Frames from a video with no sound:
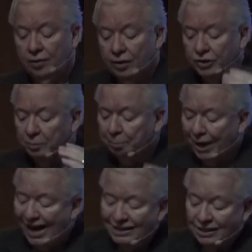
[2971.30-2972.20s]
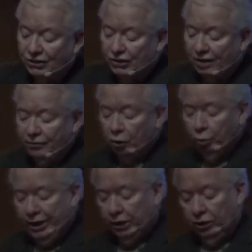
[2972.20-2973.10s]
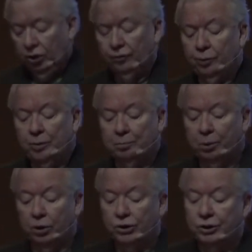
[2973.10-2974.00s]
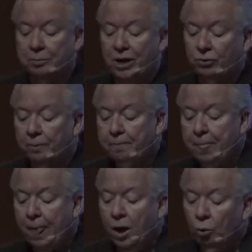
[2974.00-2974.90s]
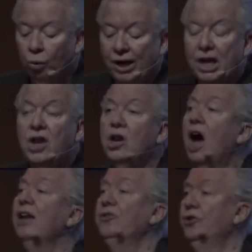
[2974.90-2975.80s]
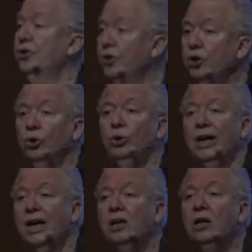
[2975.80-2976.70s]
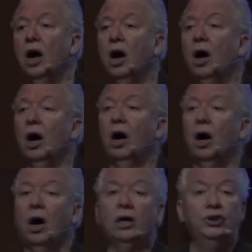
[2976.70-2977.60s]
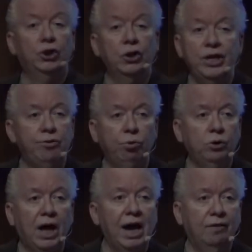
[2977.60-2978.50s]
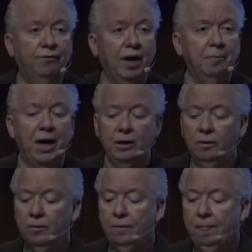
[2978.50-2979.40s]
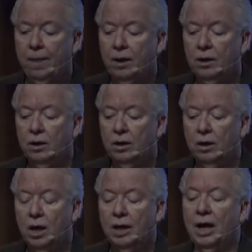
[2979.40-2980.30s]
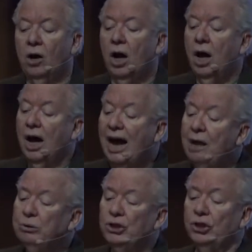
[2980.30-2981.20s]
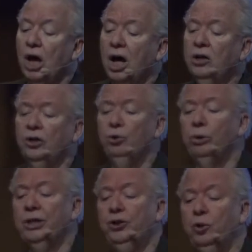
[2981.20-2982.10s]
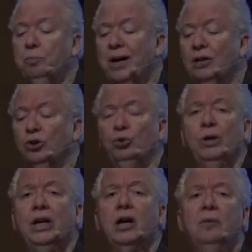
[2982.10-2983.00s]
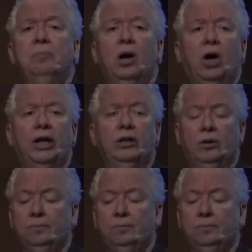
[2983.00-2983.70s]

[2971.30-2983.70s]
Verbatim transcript: There's a pile of stuff that we can learn from the birds about what not to do in our journey through life. Amen? Now, I was at 122 pounds when I got married.